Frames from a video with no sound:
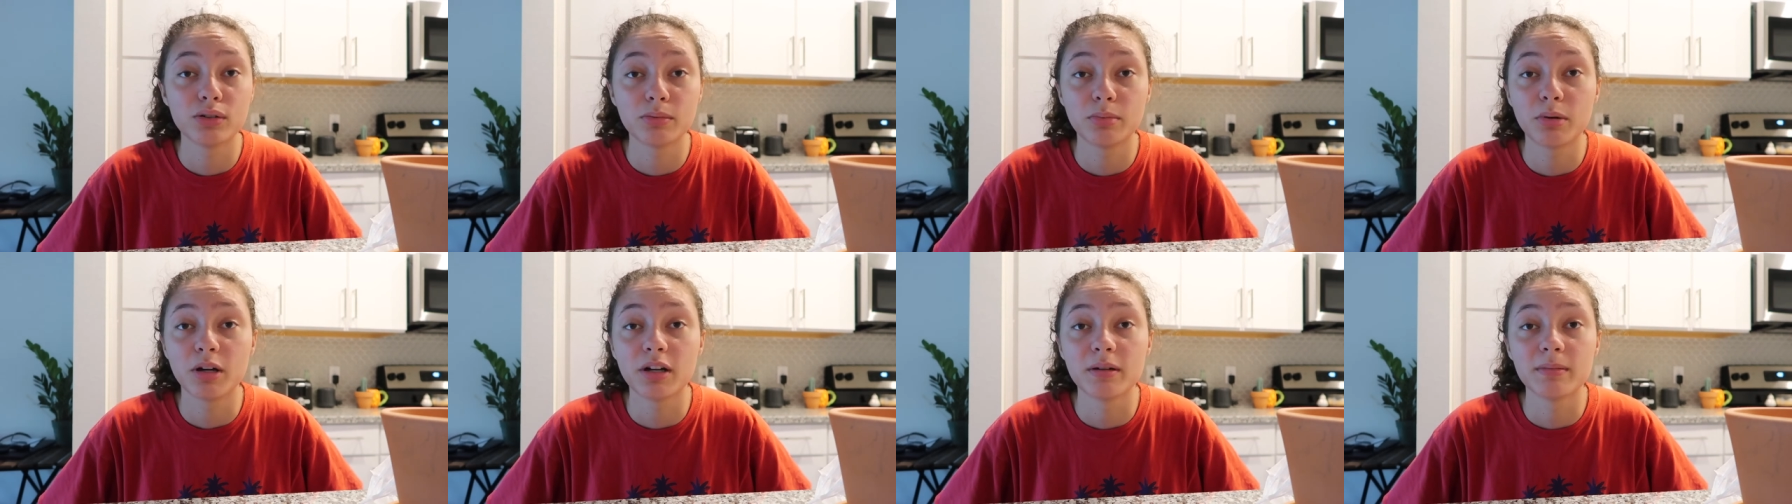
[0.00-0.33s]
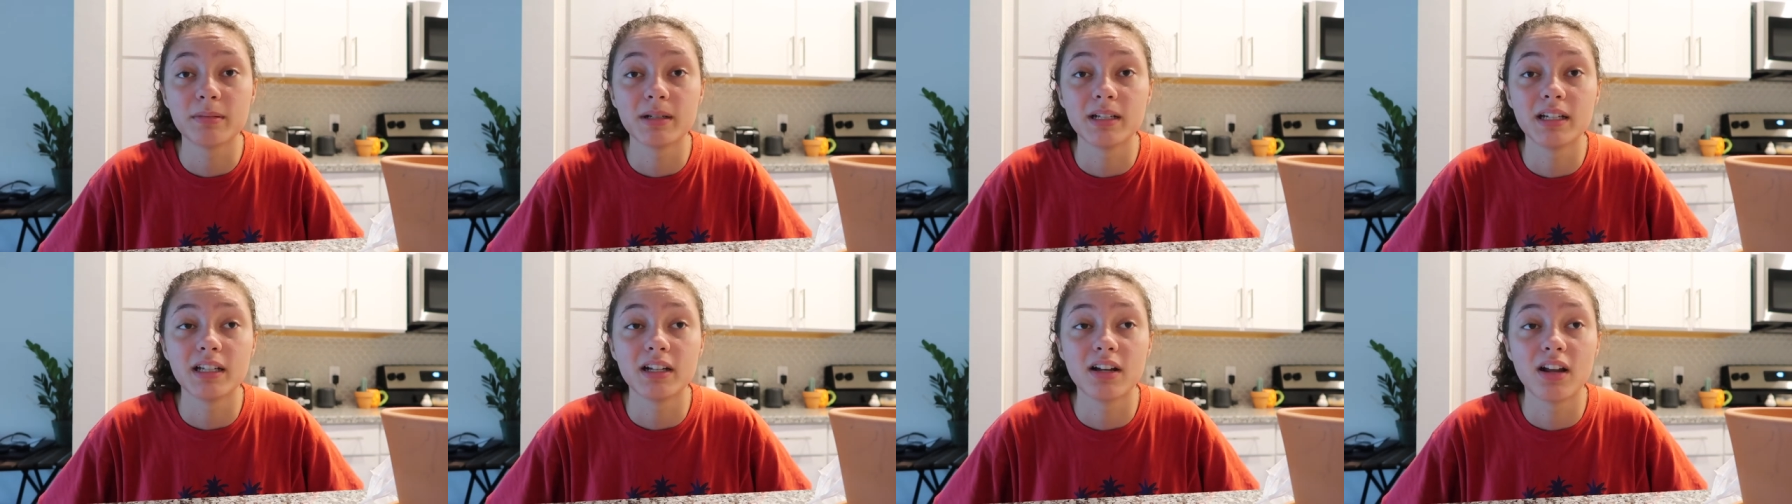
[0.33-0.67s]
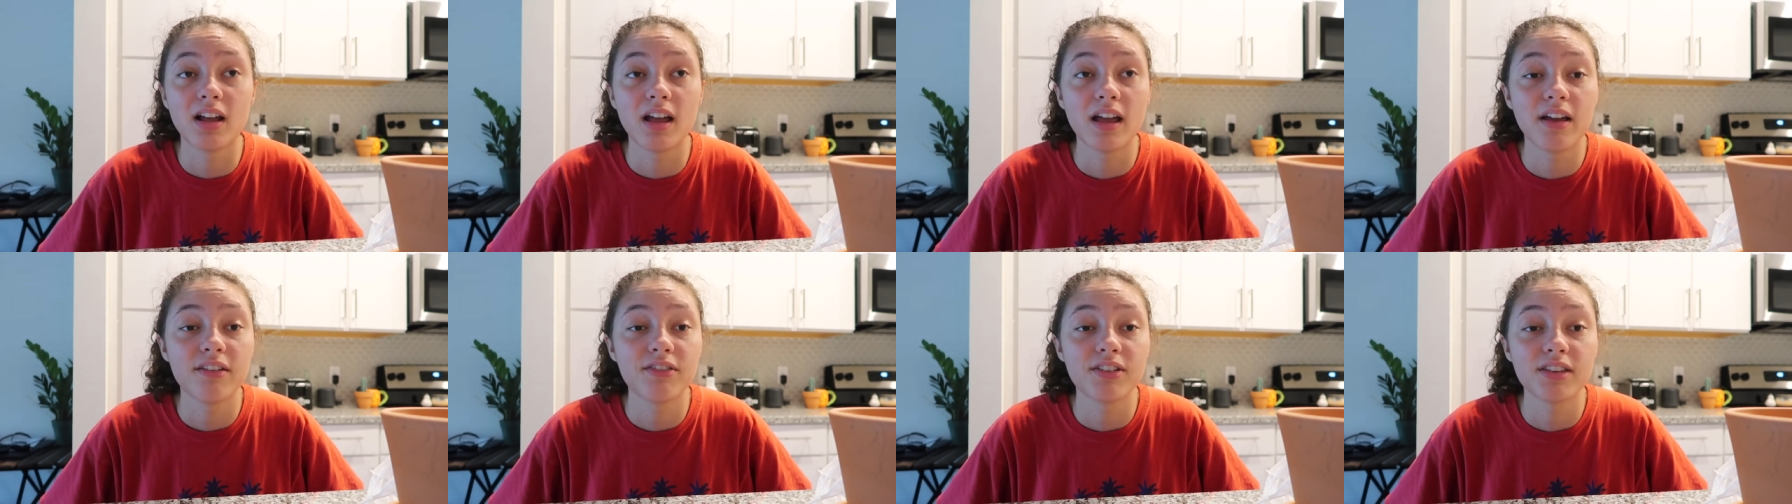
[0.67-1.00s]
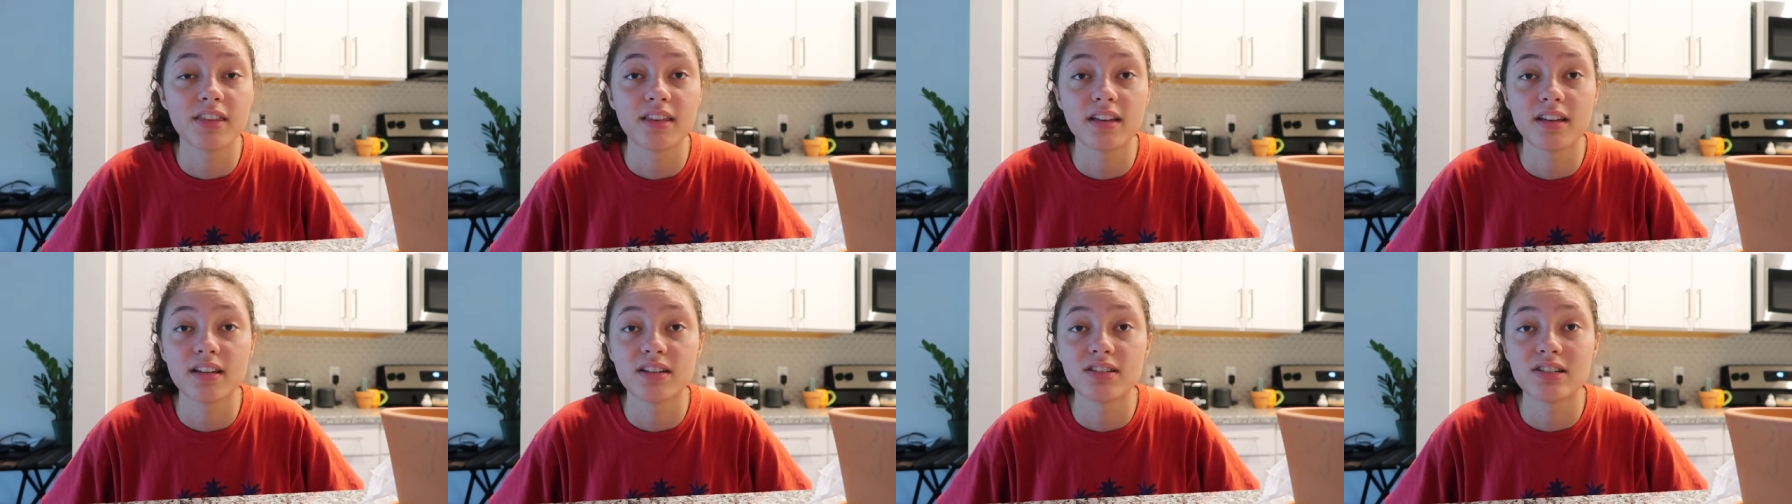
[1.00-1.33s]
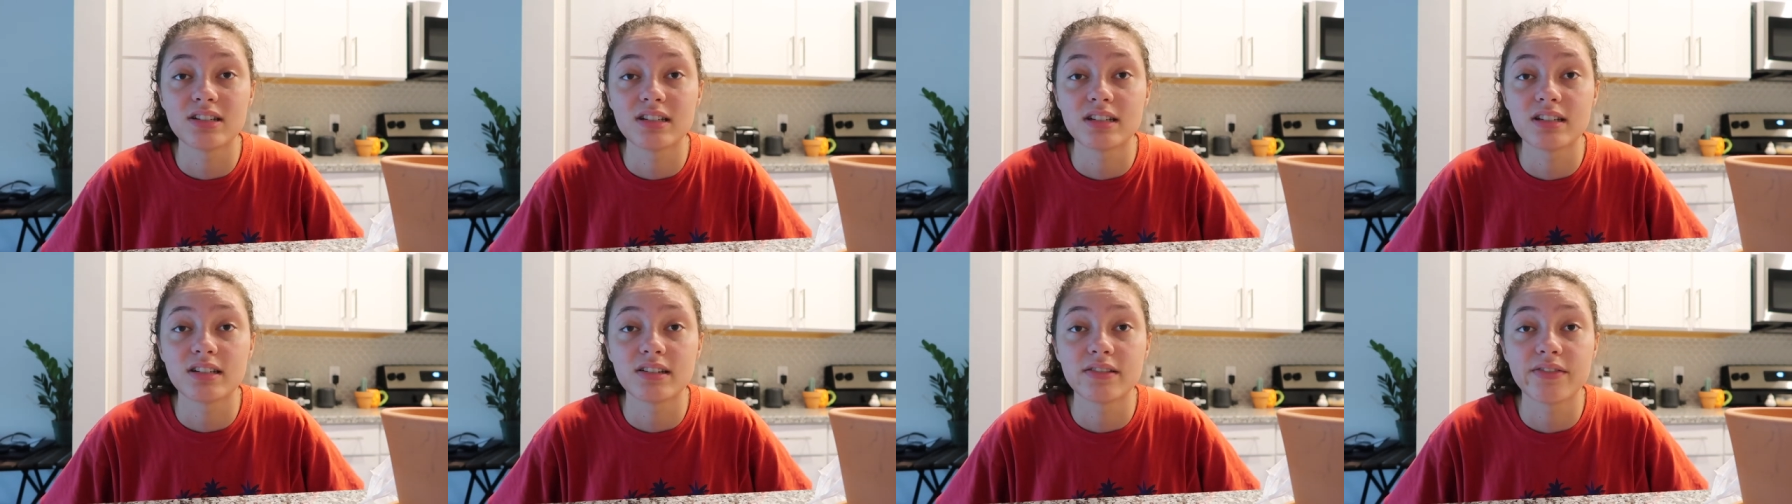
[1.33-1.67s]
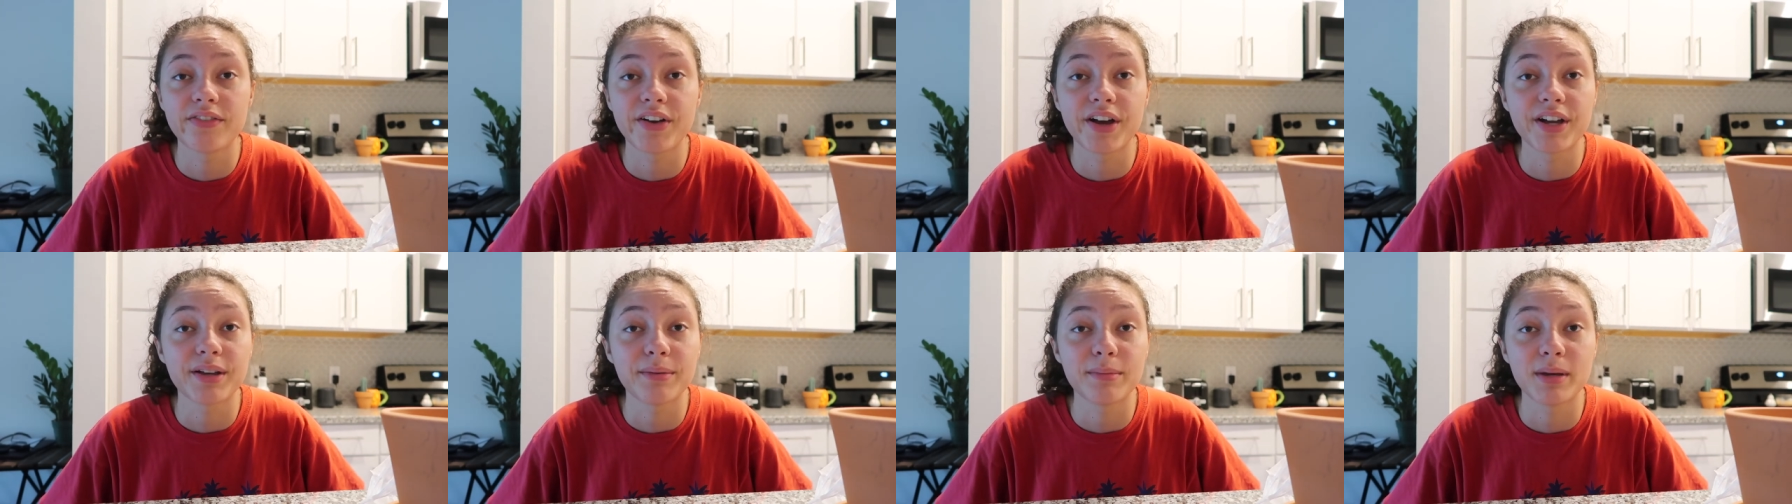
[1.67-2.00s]
own apartment and everything is just
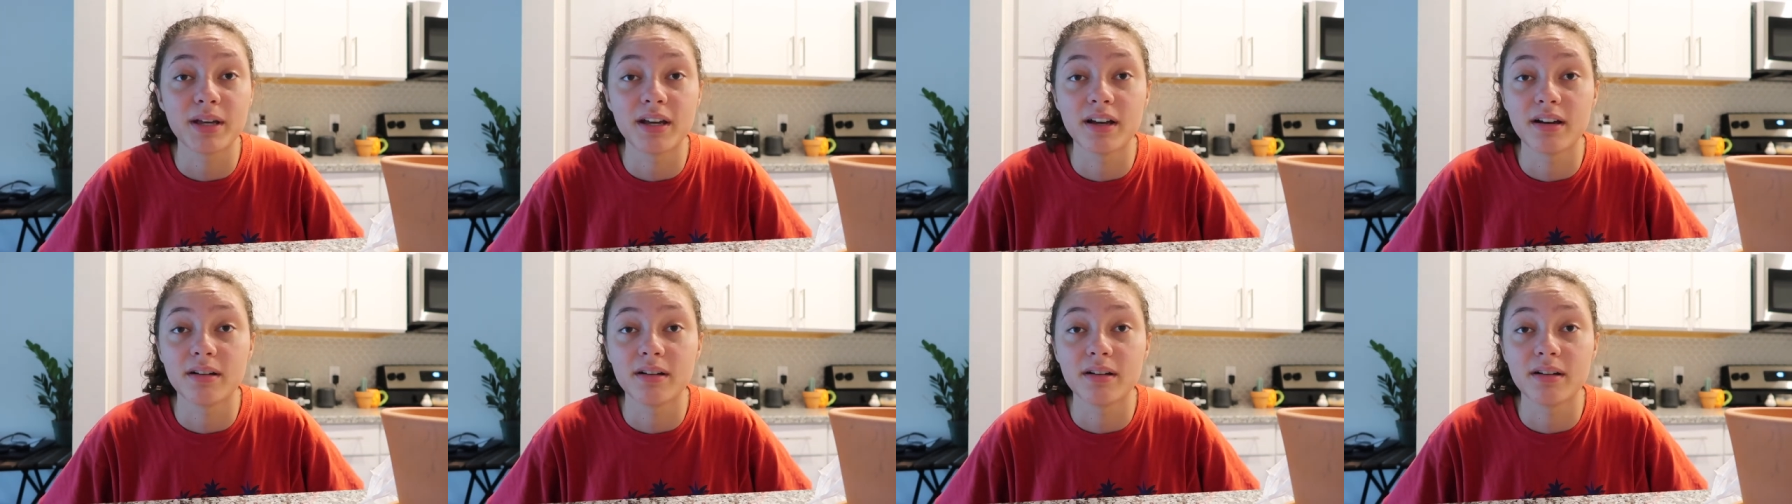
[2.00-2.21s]
fucking me